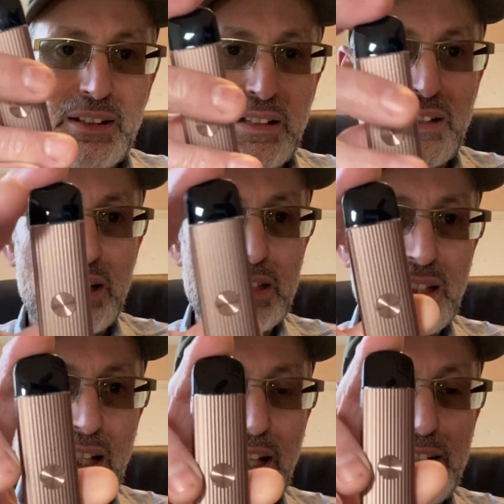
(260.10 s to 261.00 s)
this
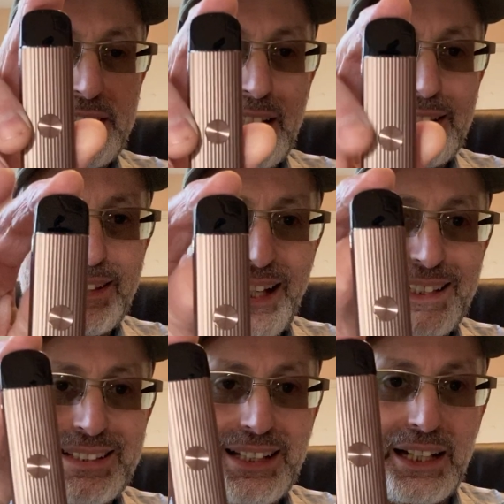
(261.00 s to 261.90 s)
is
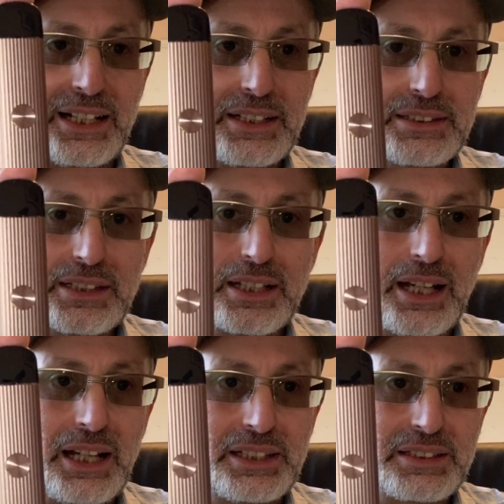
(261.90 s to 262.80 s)
exact size and
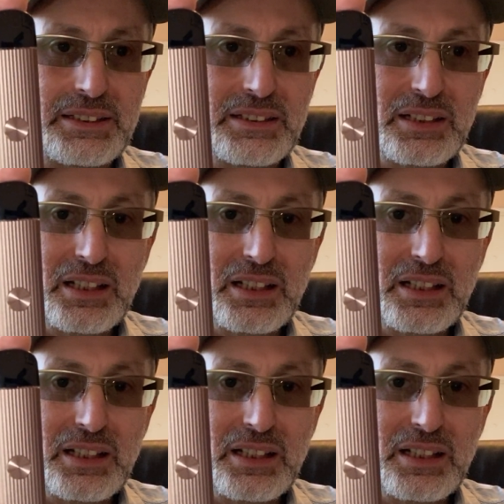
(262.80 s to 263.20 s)
height